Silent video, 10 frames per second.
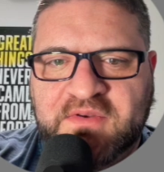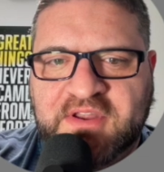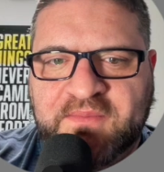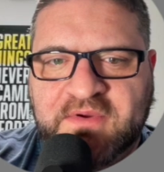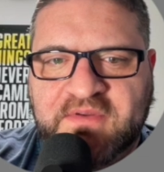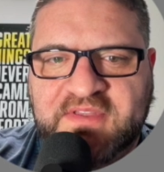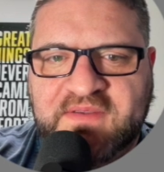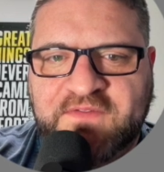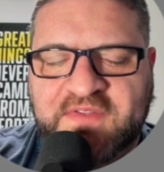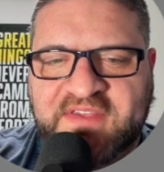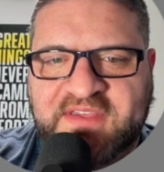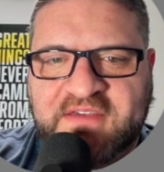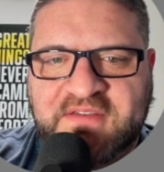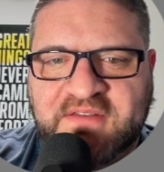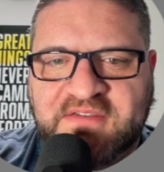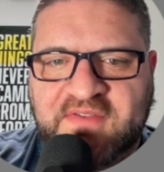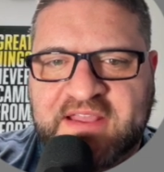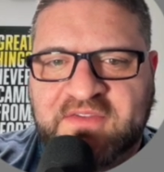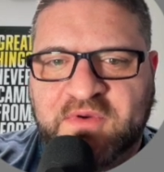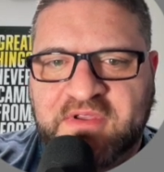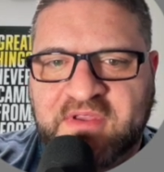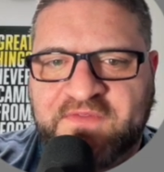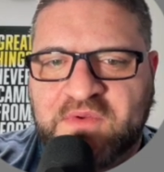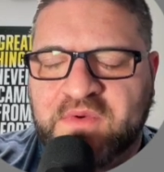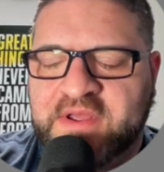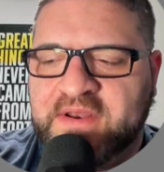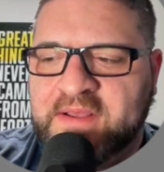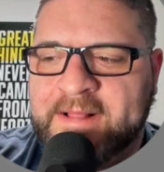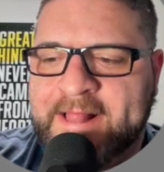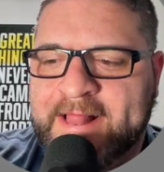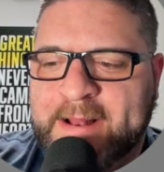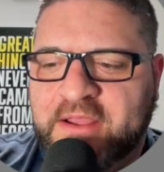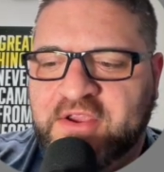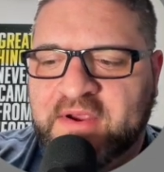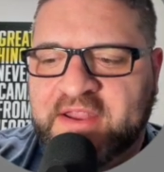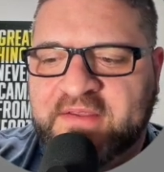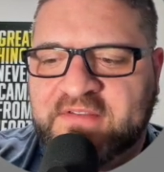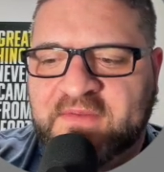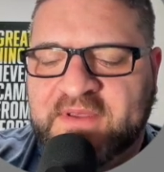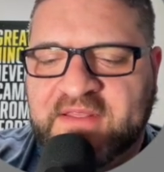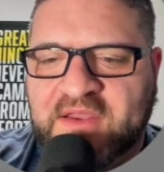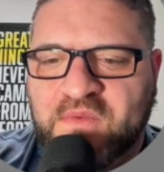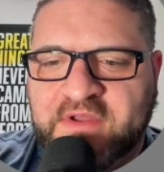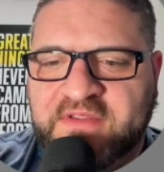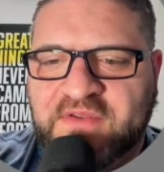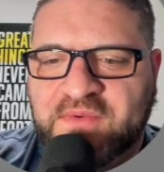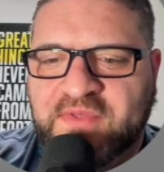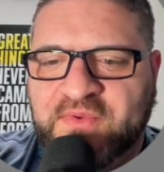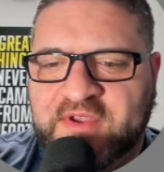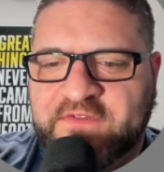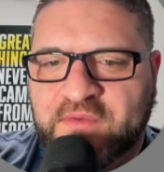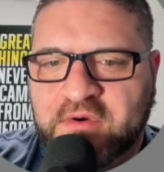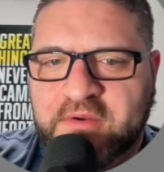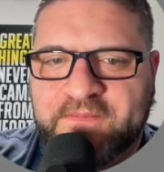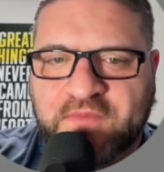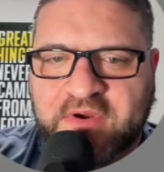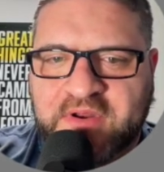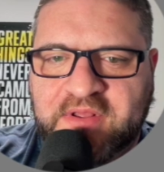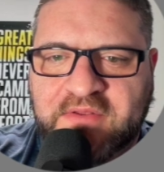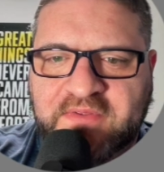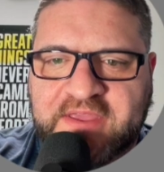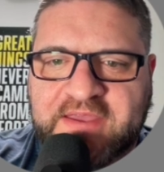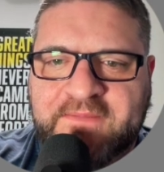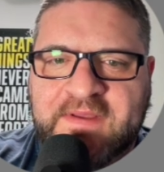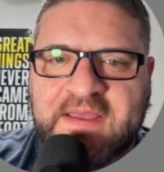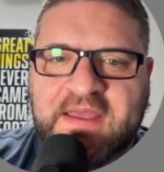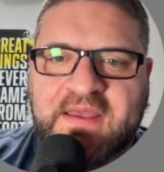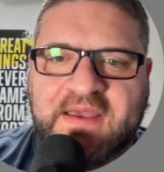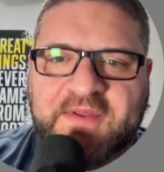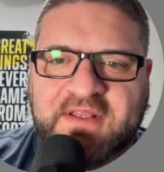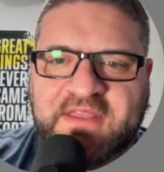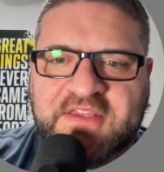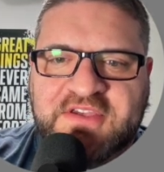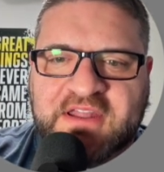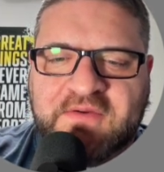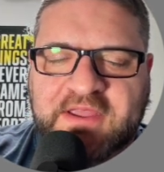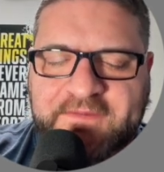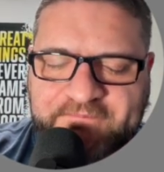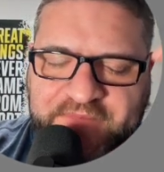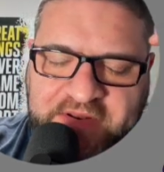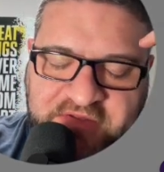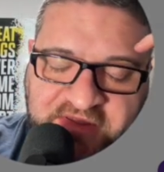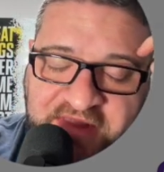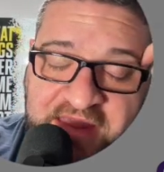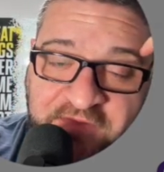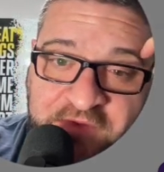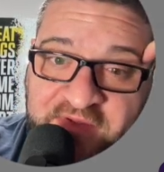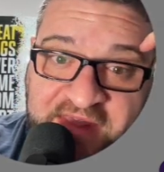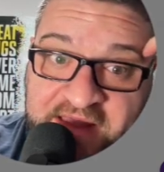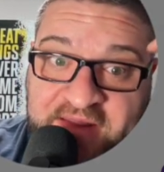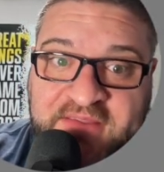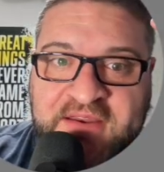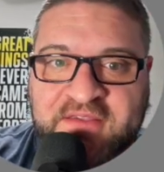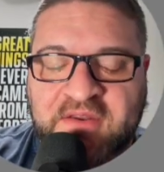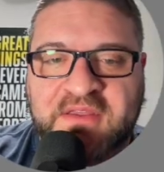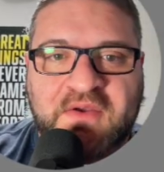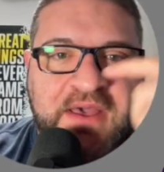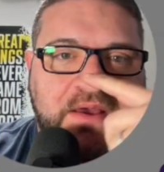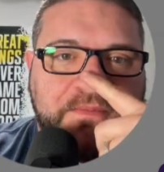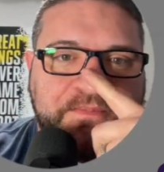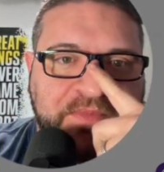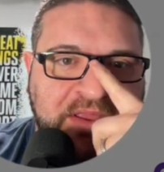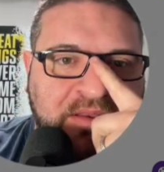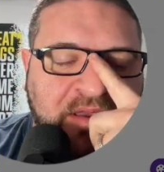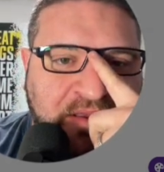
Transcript: numbers for the sections. So that's where if you want your headings to be like 1, 2, 3, 4, we're going to include that. I'm going to click generate. It'll just take a few seconds, and it's going to go out and